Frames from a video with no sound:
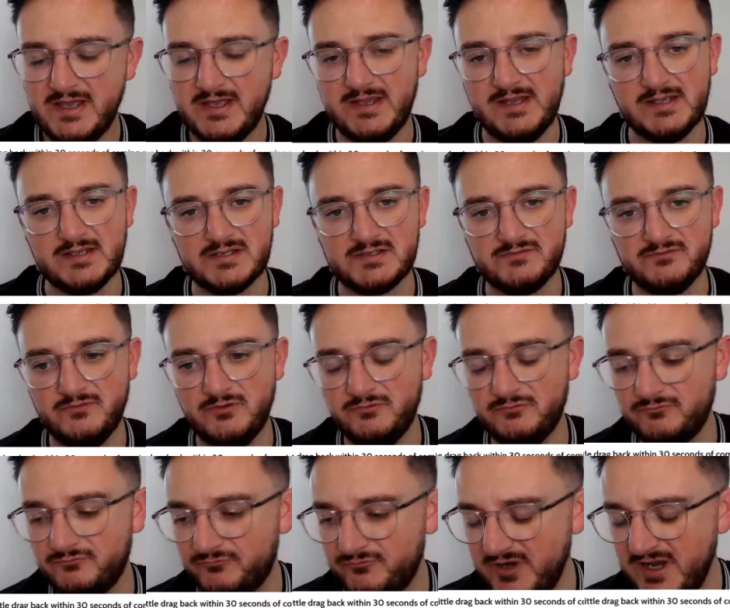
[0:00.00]
He has
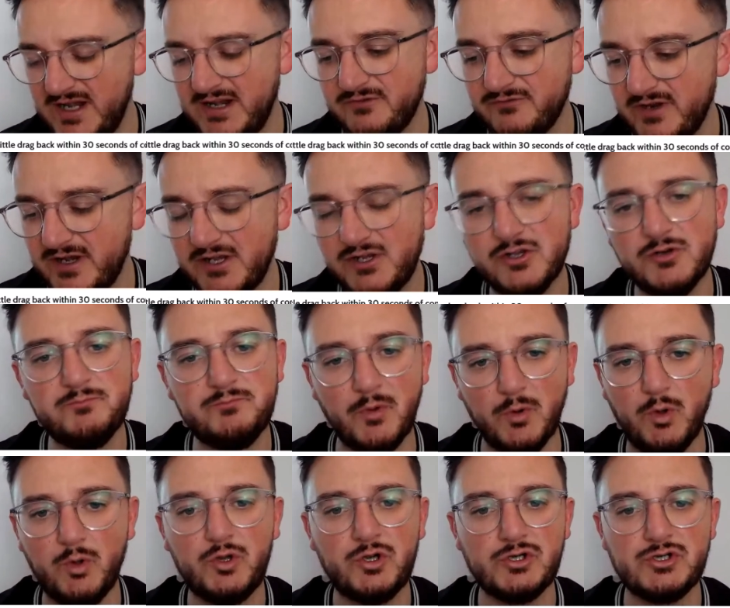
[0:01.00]
really, really good
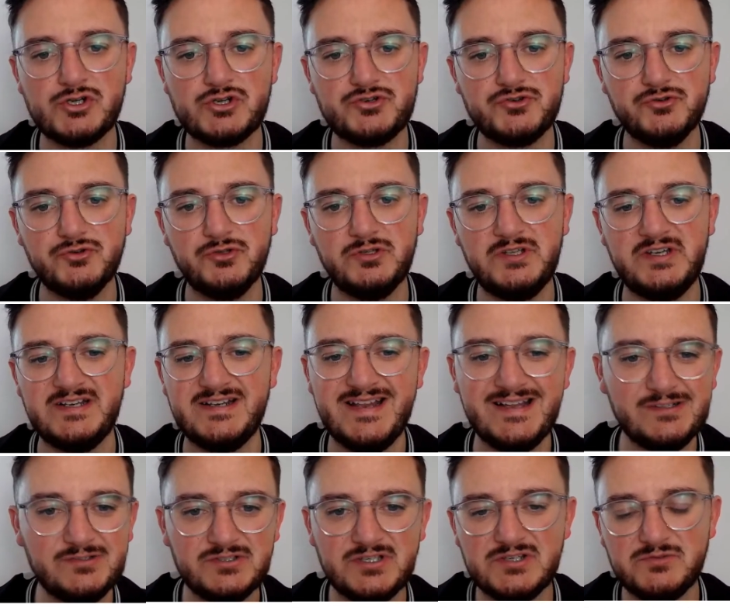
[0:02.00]
ball control. He
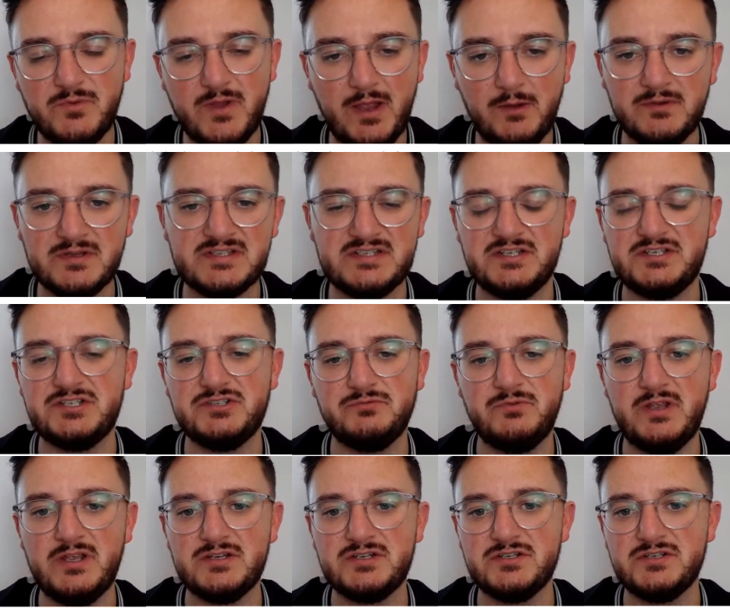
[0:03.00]
niggles his way out of
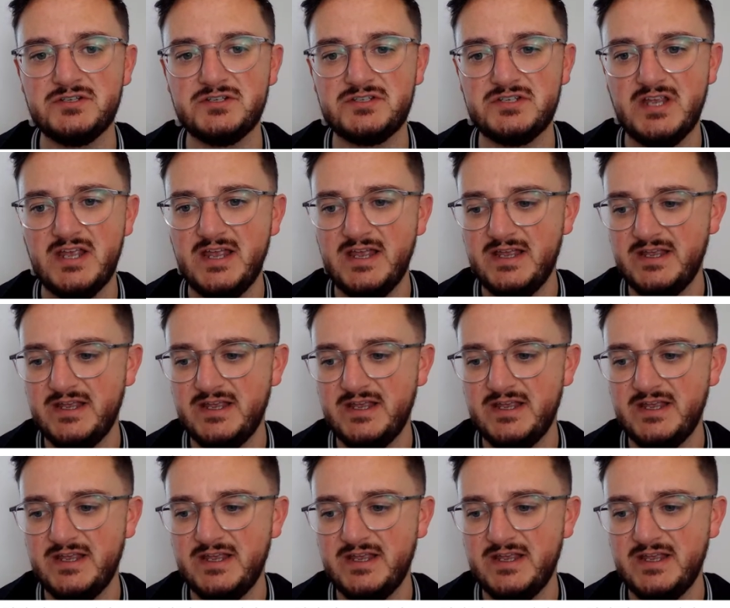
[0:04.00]
situations.